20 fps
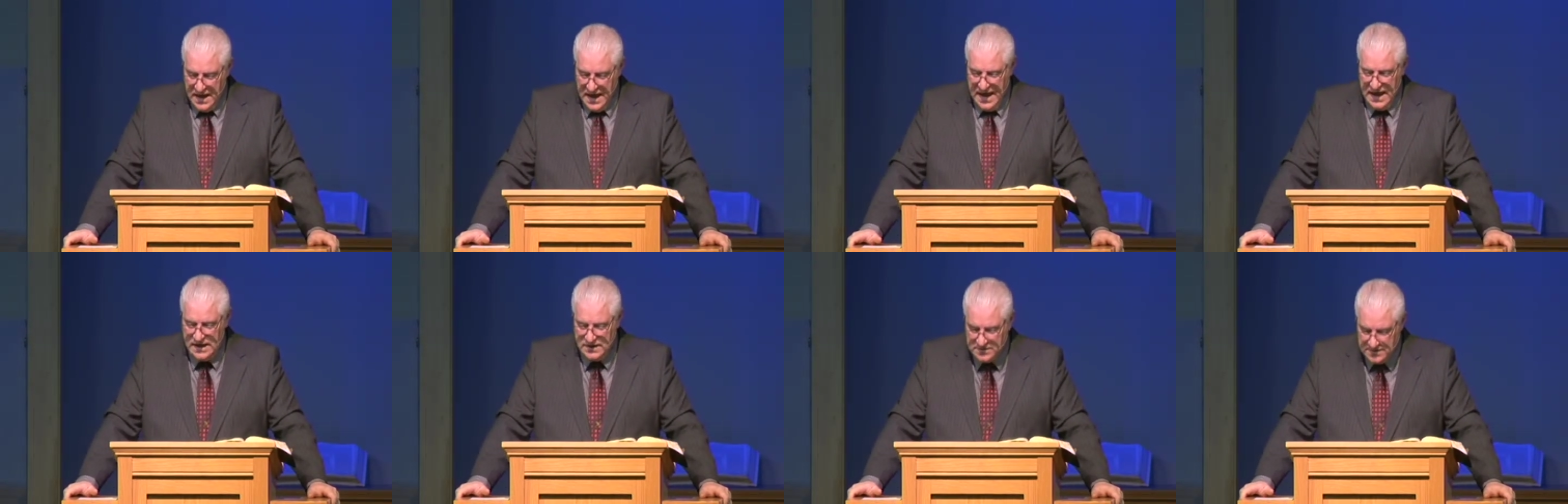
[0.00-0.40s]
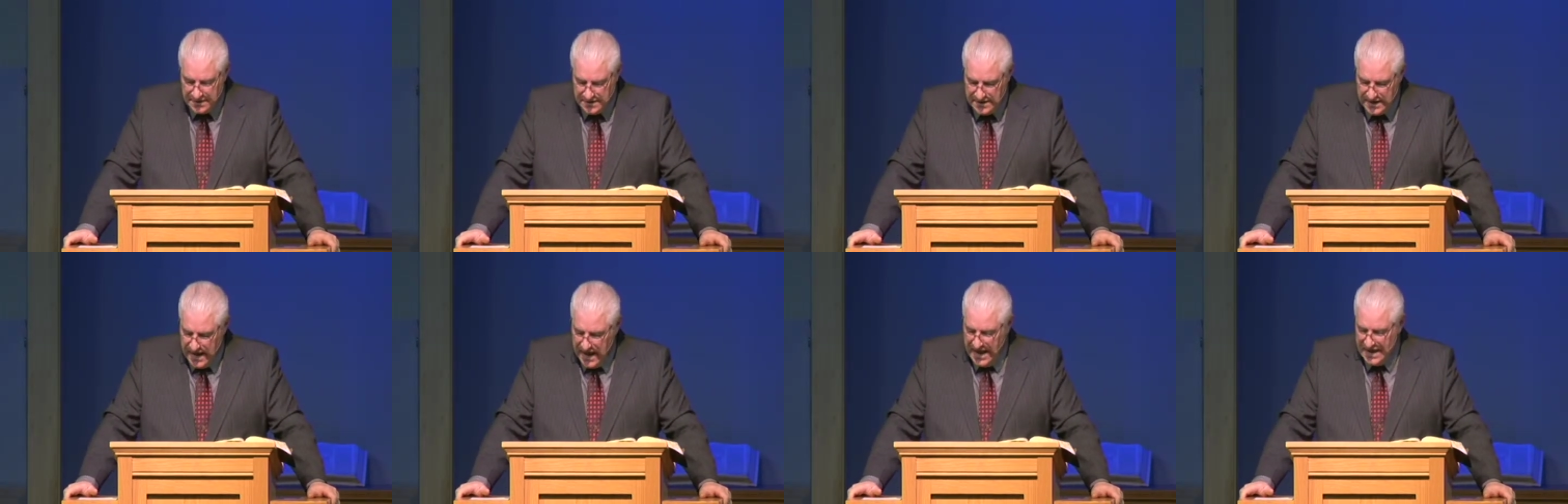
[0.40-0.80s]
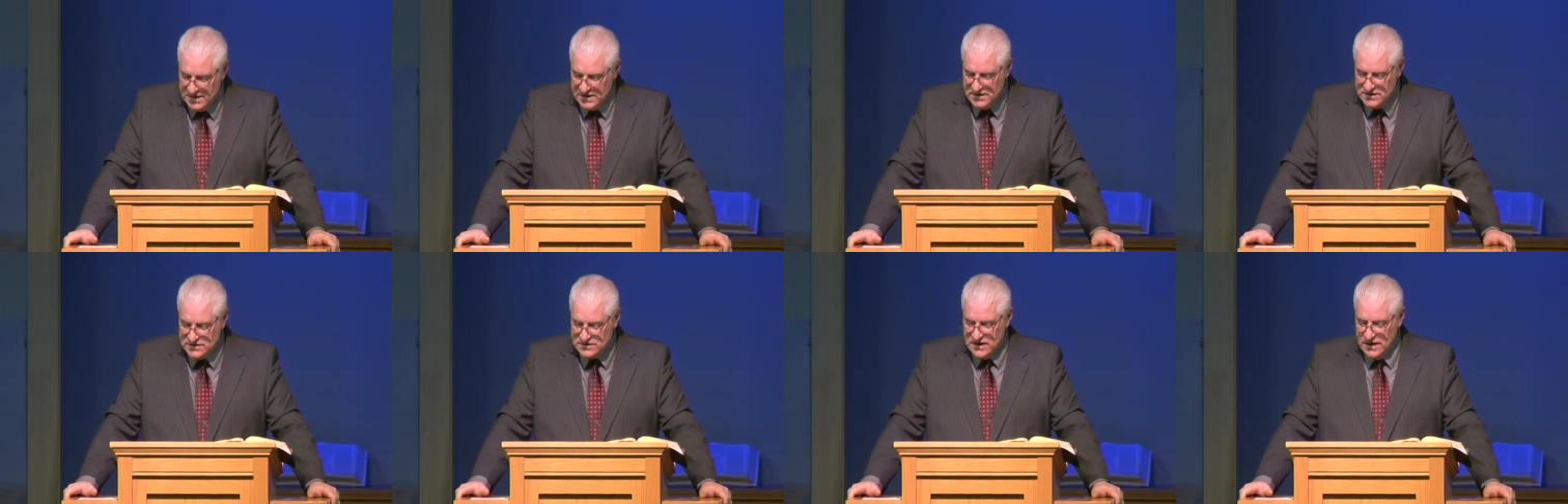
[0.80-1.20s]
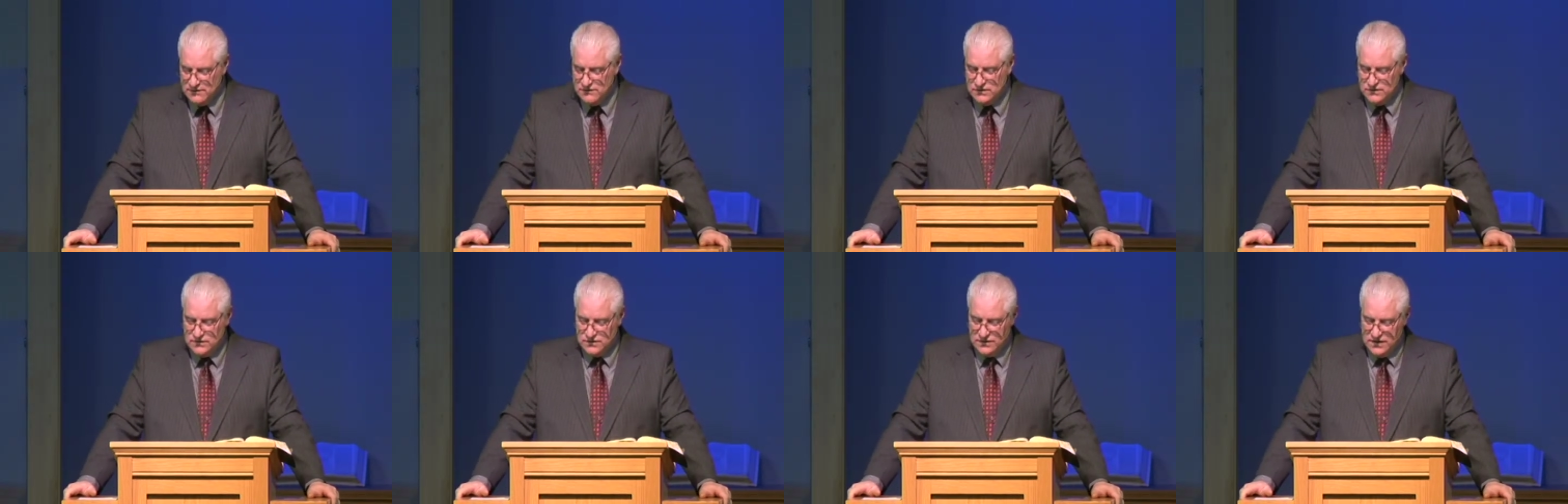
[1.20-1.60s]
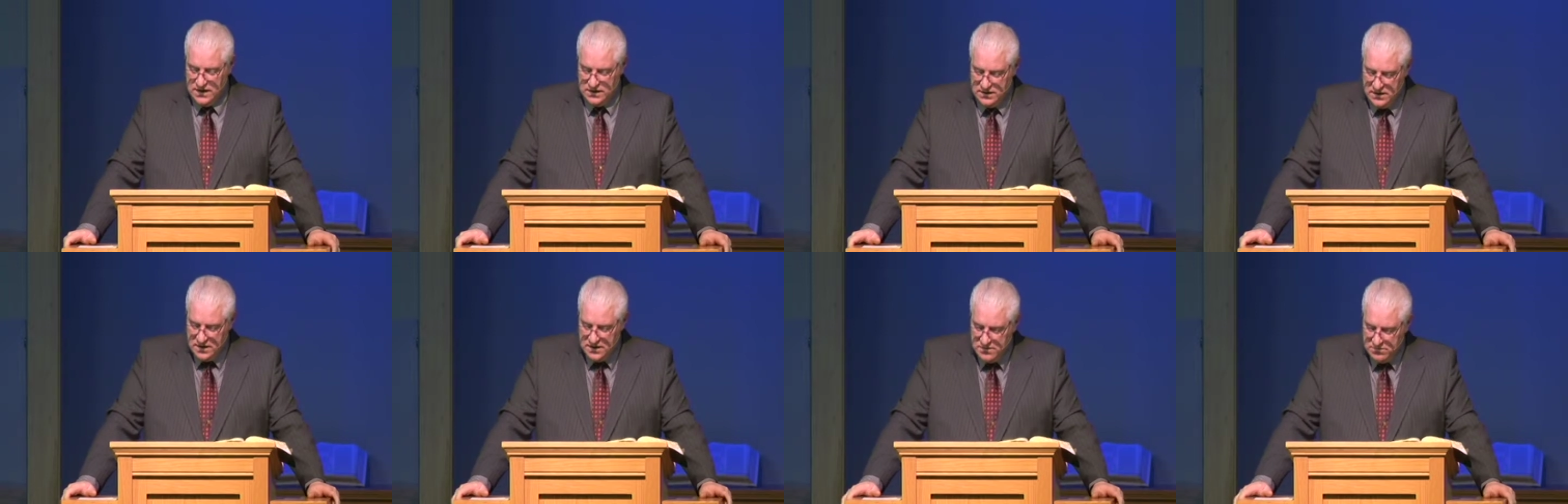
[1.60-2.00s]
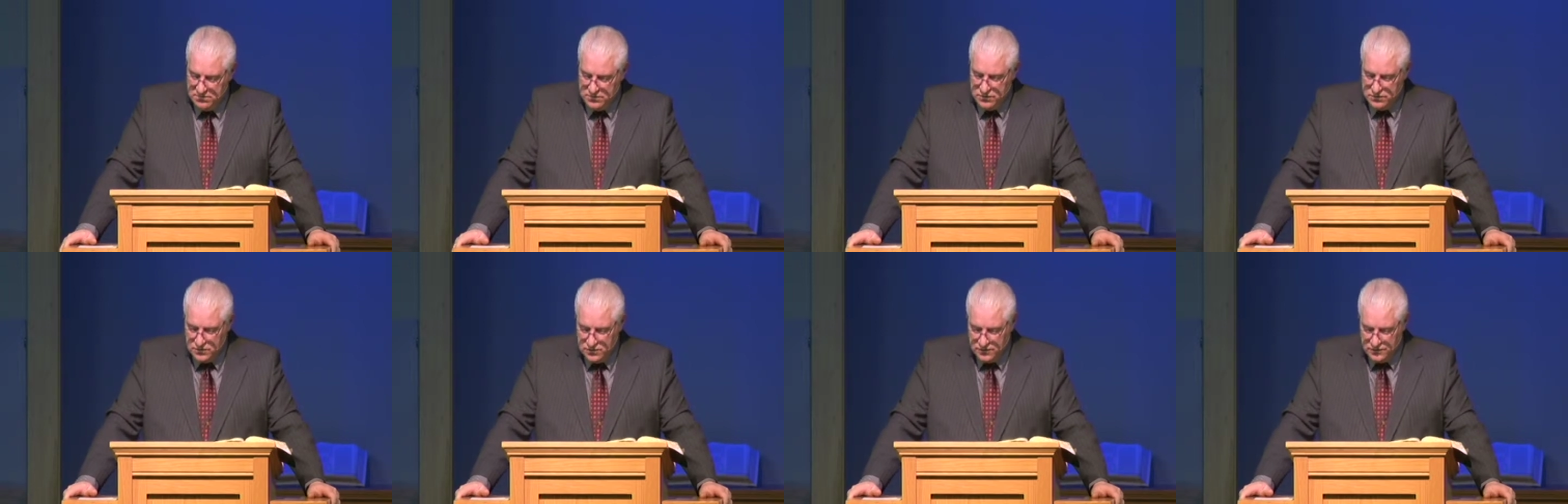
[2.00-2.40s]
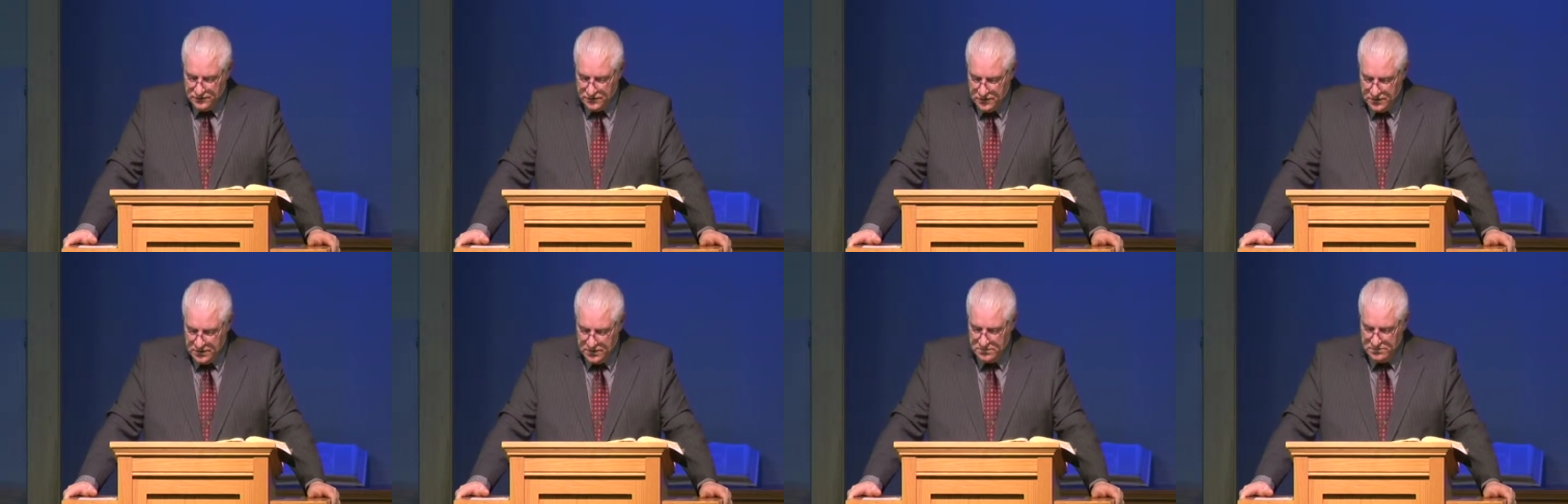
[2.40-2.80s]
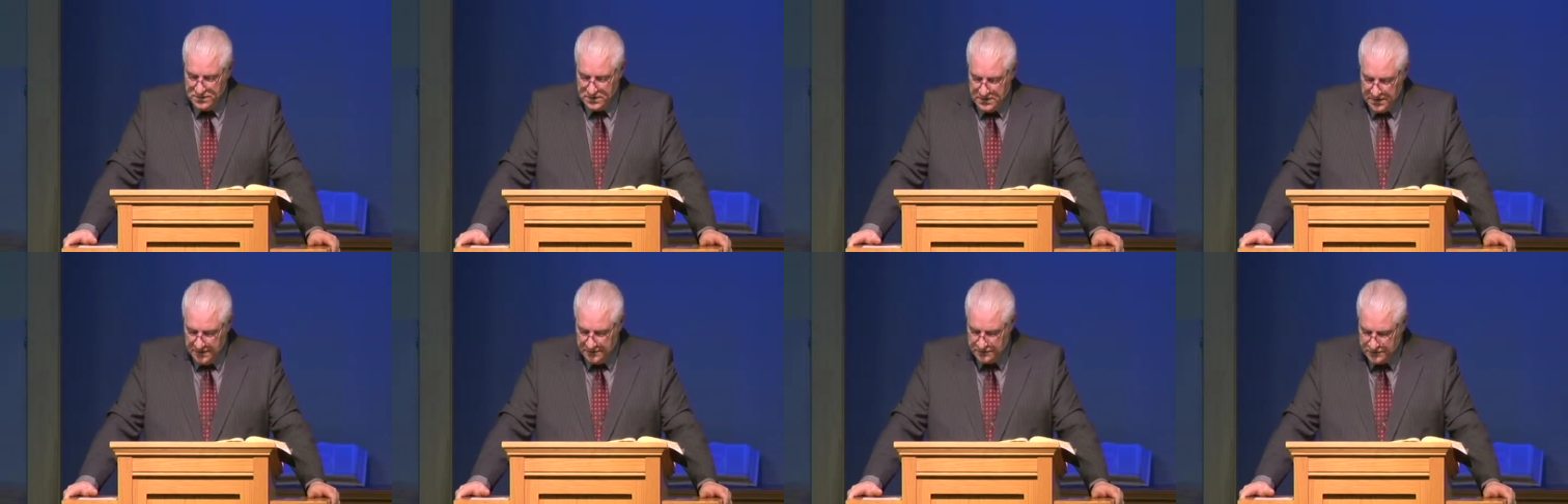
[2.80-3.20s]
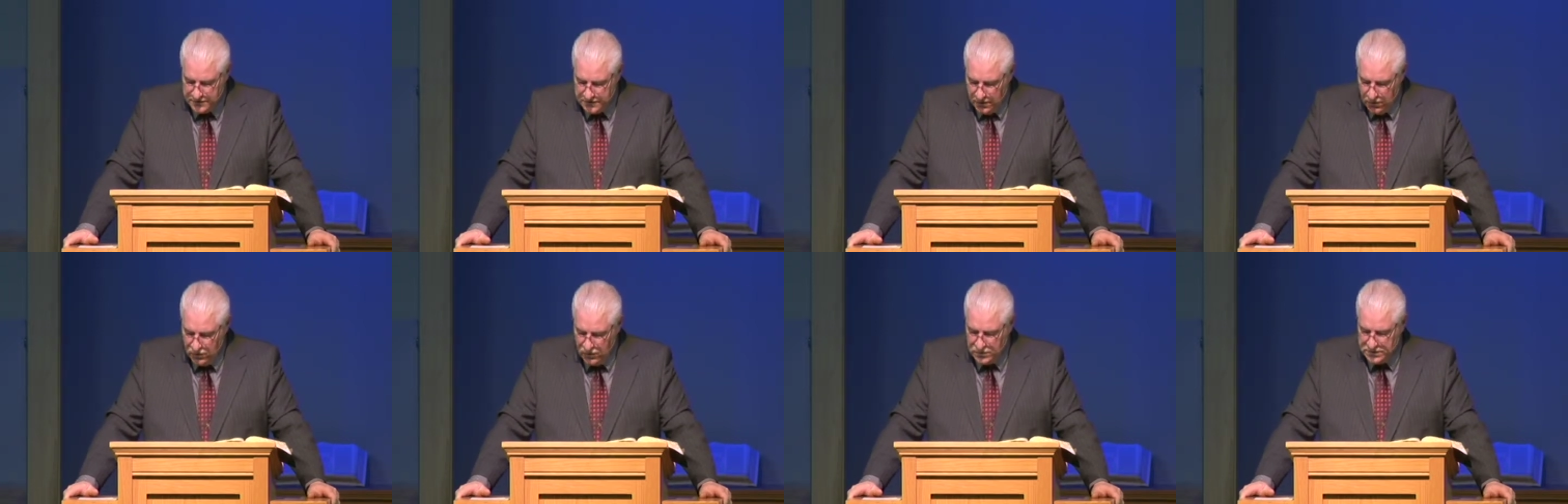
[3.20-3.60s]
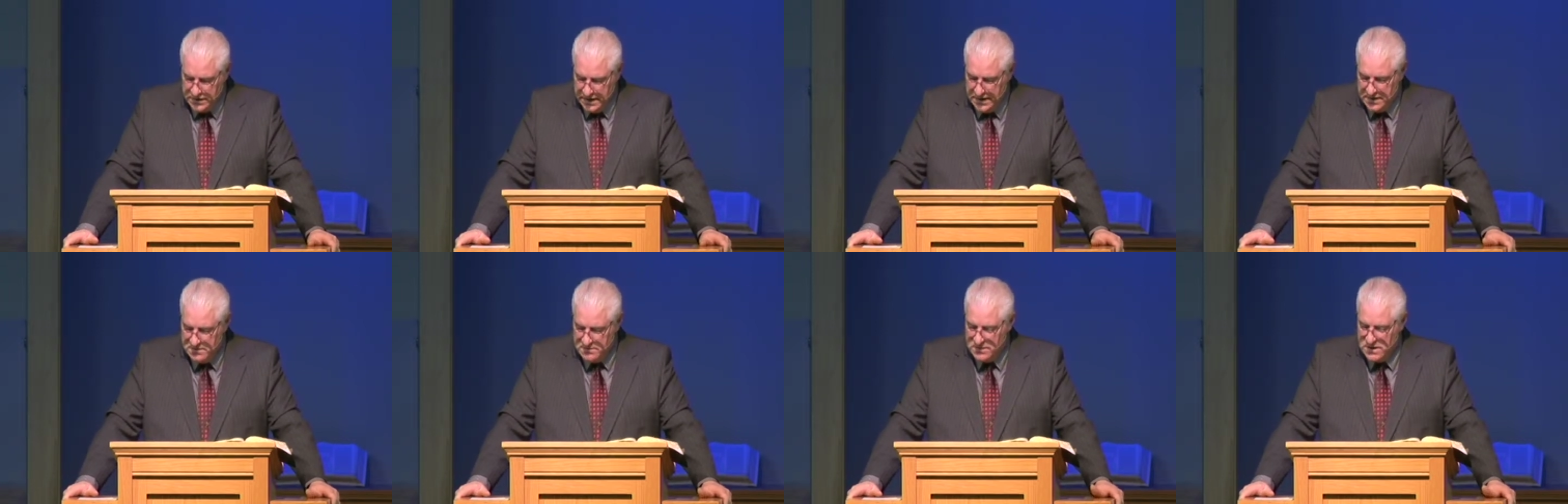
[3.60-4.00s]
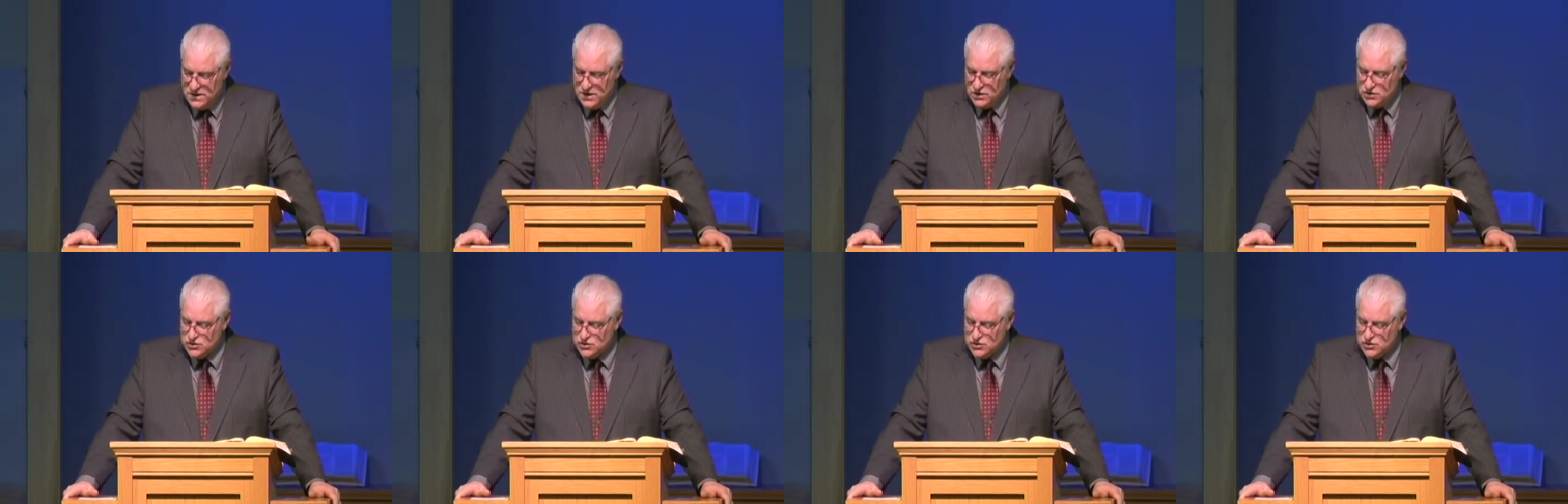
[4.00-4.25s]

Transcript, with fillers: 1887 to that beautiful and beloved old hymn,